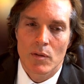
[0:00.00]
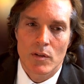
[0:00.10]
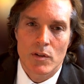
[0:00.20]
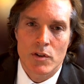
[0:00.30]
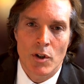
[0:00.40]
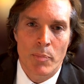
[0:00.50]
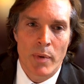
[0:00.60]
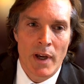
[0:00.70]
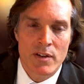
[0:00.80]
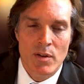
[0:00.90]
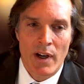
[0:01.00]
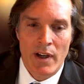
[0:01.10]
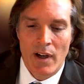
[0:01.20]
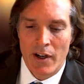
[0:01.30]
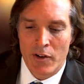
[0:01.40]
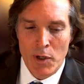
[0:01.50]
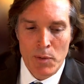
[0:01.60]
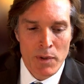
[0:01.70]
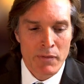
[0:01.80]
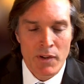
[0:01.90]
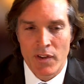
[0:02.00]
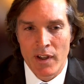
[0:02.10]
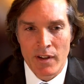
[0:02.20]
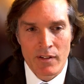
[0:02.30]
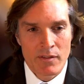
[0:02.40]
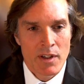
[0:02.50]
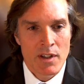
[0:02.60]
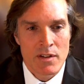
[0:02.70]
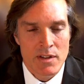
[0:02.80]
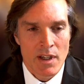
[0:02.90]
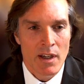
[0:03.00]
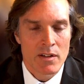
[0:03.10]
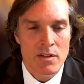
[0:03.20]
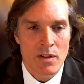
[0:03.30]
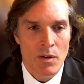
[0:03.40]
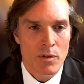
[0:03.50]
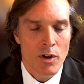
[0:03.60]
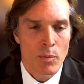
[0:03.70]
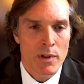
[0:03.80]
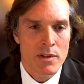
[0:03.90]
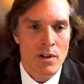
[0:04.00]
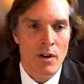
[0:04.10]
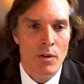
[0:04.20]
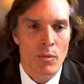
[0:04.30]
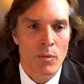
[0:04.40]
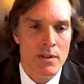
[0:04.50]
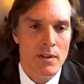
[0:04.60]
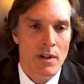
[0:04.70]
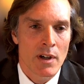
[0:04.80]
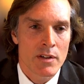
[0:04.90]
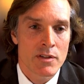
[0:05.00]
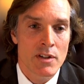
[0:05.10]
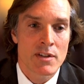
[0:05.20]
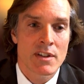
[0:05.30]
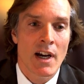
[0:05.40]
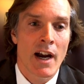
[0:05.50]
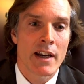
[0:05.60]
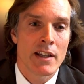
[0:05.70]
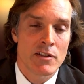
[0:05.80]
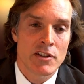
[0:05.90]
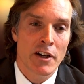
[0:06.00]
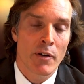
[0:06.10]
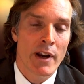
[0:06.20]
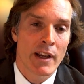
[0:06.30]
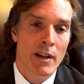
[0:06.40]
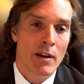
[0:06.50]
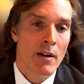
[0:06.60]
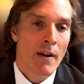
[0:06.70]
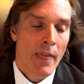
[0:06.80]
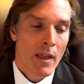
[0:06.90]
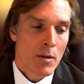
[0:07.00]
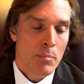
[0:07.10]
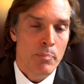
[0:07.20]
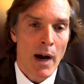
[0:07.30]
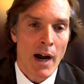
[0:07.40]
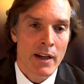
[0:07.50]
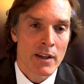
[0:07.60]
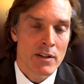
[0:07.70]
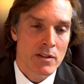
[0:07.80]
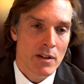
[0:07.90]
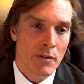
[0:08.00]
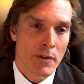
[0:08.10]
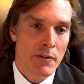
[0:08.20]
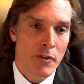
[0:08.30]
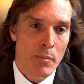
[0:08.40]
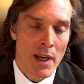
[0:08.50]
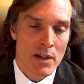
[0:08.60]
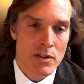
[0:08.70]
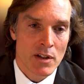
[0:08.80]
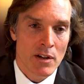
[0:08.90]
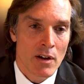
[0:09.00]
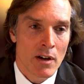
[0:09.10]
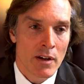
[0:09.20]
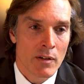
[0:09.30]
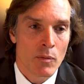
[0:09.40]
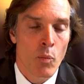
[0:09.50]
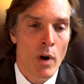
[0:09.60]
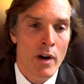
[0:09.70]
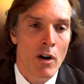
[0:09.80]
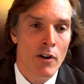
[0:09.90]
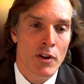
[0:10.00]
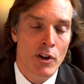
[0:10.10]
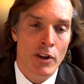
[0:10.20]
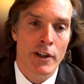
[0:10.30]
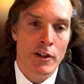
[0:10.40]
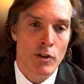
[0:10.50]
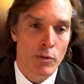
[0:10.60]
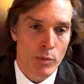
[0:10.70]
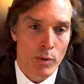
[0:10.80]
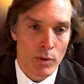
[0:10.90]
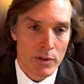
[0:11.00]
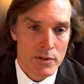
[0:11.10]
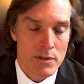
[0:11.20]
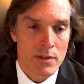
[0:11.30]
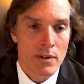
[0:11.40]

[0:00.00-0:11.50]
Sure, Ben. So I agree with everything he said. So, we start with societies generating bodies of information on what are the clinical rules.